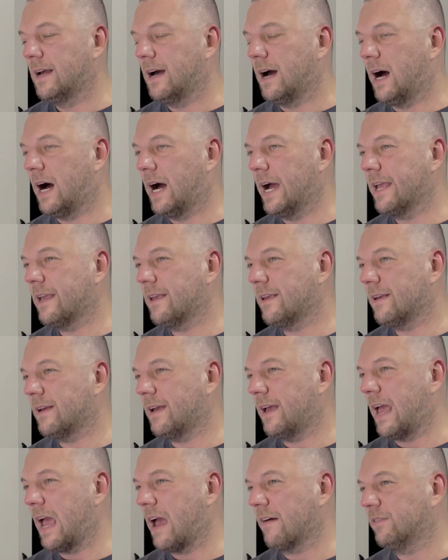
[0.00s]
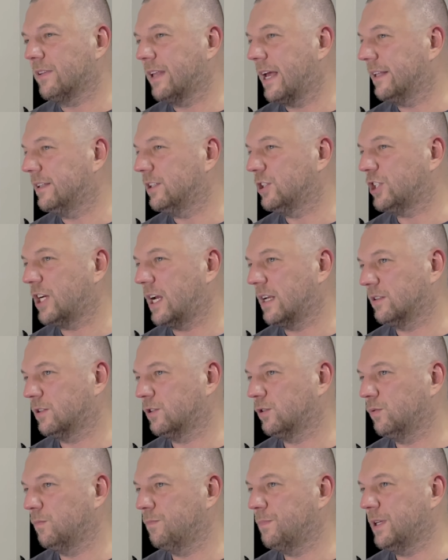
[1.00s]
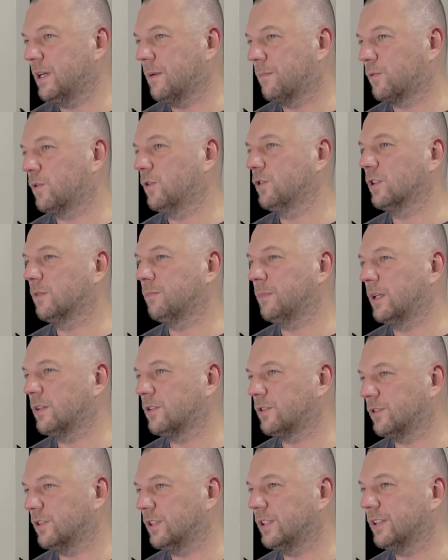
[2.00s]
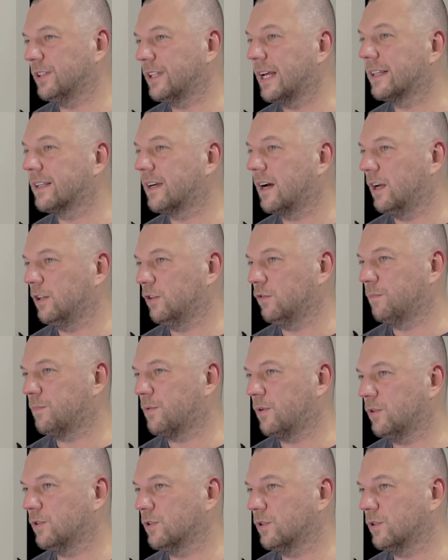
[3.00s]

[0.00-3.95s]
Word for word: I haven't had a chance to be a project manager in that kind of project.